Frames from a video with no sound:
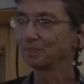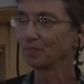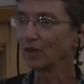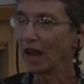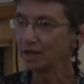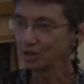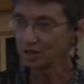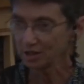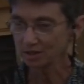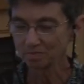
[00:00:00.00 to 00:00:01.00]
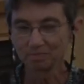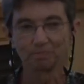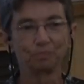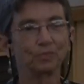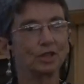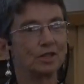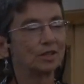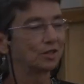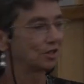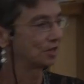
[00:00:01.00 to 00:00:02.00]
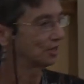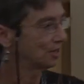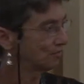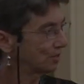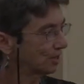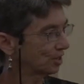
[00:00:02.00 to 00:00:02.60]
and she did. She delivered a